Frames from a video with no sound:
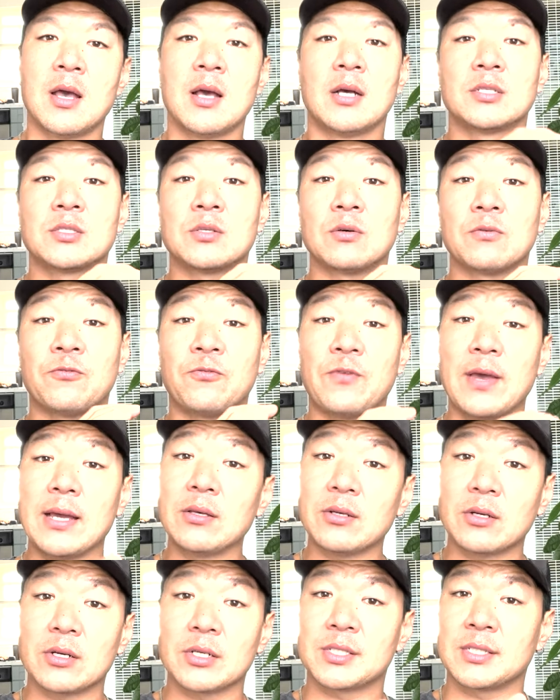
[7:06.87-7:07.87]
So
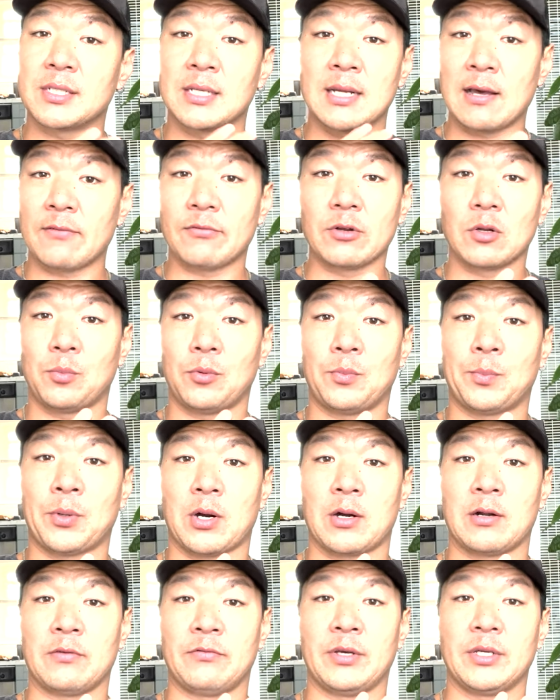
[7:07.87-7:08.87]
failure is an inevitable
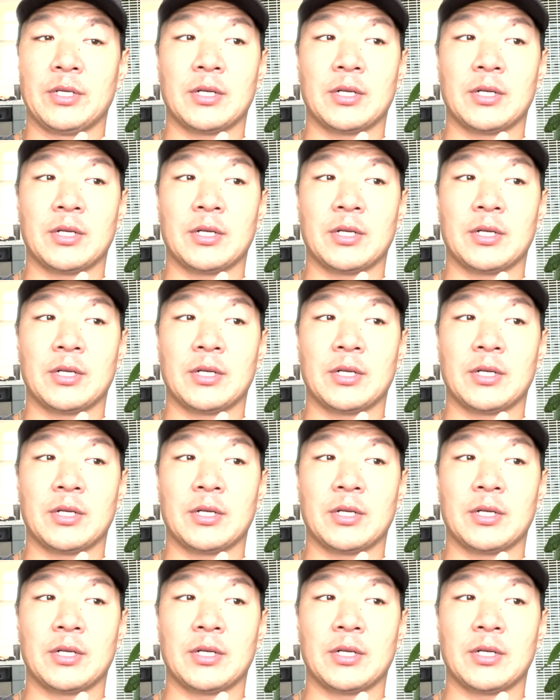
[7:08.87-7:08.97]
part of it.